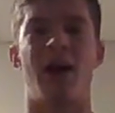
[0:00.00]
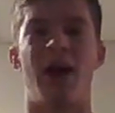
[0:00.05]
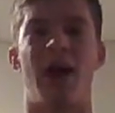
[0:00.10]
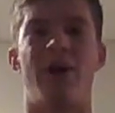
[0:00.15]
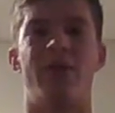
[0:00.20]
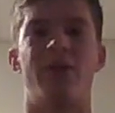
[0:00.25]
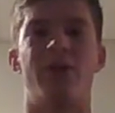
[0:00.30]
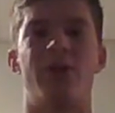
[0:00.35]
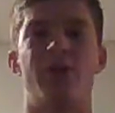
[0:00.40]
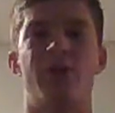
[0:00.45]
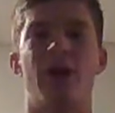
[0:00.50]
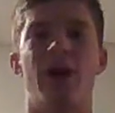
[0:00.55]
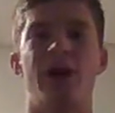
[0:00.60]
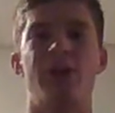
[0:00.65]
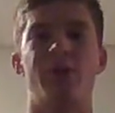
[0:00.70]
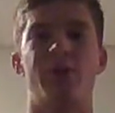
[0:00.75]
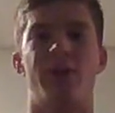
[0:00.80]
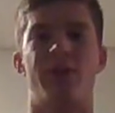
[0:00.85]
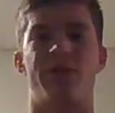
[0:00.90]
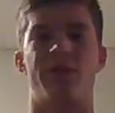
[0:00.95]
After
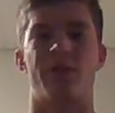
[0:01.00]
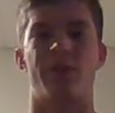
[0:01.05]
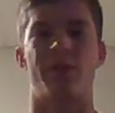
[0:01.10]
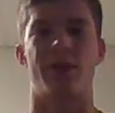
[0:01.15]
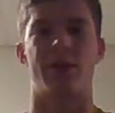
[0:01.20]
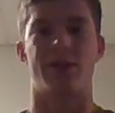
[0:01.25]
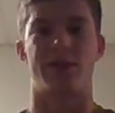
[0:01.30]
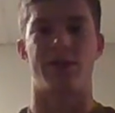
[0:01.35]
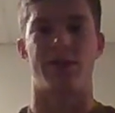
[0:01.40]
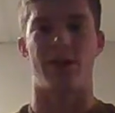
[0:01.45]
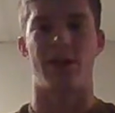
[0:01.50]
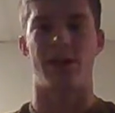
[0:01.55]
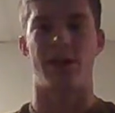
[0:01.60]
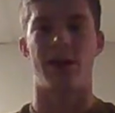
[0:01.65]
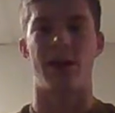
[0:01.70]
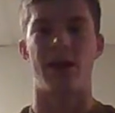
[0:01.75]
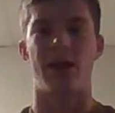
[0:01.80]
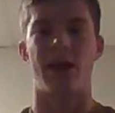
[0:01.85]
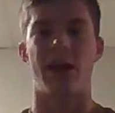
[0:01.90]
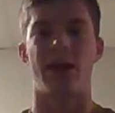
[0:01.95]
graduating from
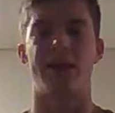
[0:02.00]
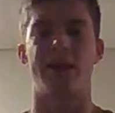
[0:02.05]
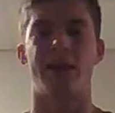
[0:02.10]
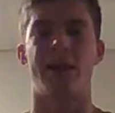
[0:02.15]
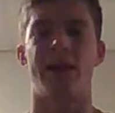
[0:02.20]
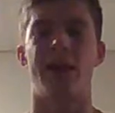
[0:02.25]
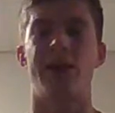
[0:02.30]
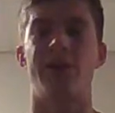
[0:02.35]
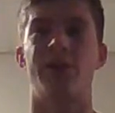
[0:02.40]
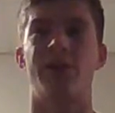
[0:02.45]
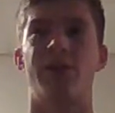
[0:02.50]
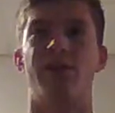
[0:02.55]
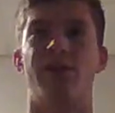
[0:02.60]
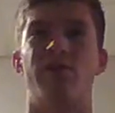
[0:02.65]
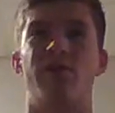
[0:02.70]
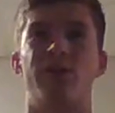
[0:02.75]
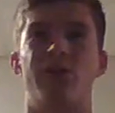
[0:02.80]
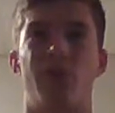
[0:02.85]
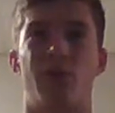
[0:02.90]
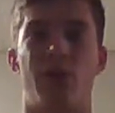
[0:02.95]
Pennsylvania at the age
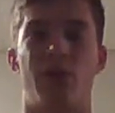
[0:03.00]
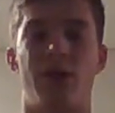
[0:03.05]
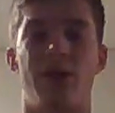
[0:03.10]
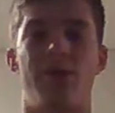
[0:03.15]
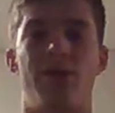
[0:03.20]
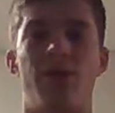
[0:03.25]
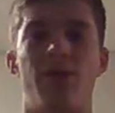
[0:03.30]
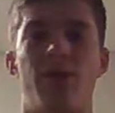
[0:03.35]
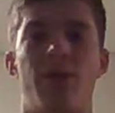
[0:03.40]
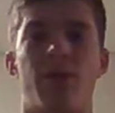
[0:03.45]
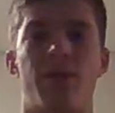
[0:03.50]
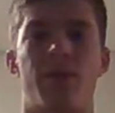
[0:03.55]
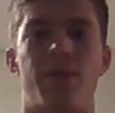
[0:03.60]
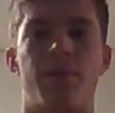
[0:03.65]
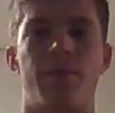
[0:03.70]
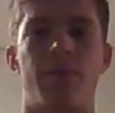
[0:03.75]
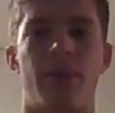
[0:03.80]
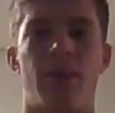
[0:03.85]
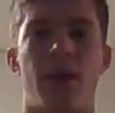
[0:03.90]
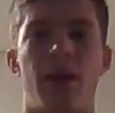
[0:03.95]
of 24,
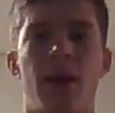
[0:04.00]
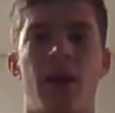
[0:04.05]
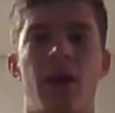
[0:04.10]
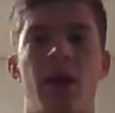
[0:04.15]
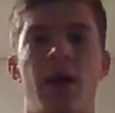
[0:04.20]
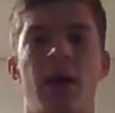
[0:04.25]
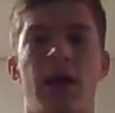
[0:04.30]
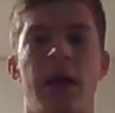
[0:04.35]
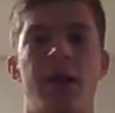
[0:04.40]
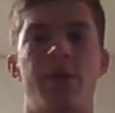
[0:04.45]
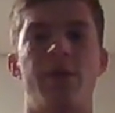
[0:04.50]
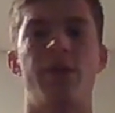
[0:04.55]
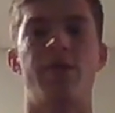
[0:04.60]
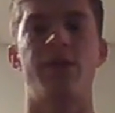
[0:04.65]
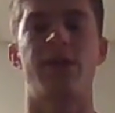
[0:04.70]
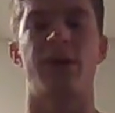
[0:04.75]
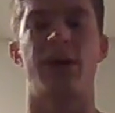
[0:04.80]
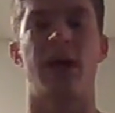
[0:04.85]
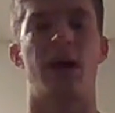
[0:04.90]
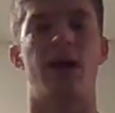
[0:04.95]
he moved
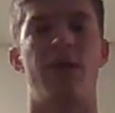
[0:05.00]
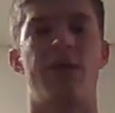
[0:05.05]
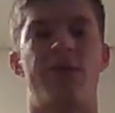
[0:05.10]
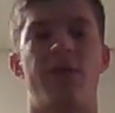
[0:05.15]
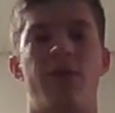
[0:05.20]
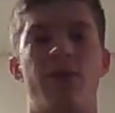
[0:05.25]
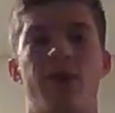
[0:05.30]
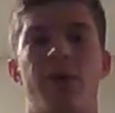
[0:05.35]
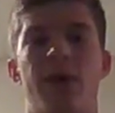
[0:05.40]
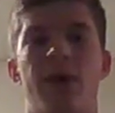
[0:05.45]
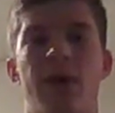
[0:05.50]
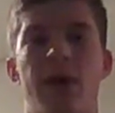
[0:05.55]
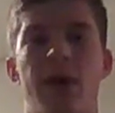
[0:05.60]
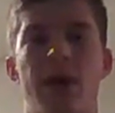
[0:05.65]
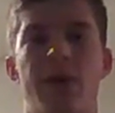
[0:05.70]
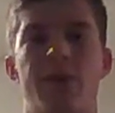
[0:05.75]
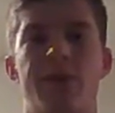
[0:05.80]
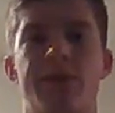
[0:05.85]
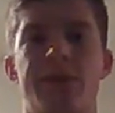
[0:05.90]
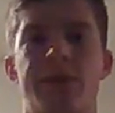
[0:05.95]
to California
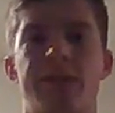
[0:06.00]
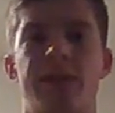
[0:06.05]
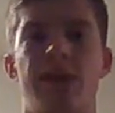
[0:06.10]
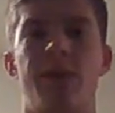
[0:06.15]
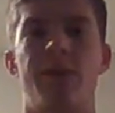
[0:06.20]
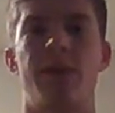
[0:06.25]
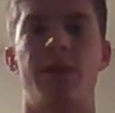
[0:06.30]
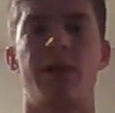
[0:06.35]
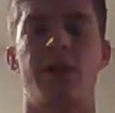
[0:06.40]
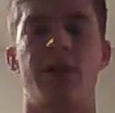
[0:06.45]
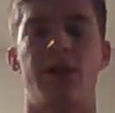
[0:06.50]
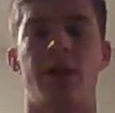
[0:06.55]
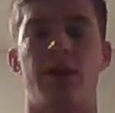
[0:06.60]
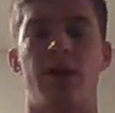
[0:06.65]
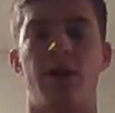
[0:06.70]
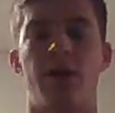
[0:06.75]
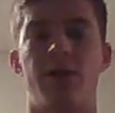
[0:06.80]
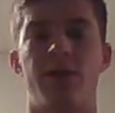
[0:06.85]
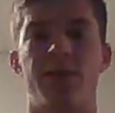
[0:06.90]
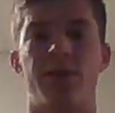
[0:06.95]
and was accepted into
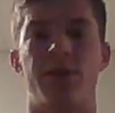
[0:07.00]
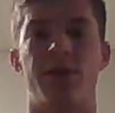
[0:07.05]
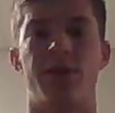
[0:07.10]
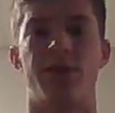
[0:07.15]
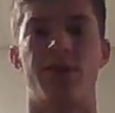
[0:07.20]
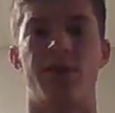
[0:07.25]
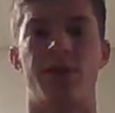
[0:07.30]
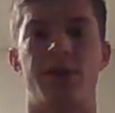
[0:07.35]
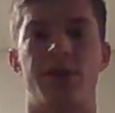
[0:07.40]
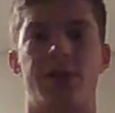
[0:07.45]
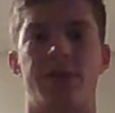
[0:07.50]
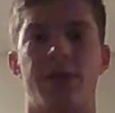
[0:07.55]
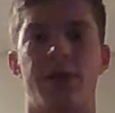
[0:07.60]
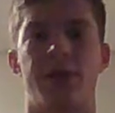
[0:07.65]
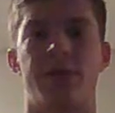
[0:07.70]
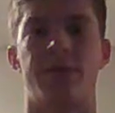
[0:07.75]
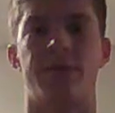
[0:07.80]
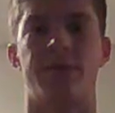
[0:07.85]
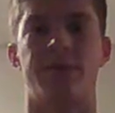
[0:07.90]
Harvard University.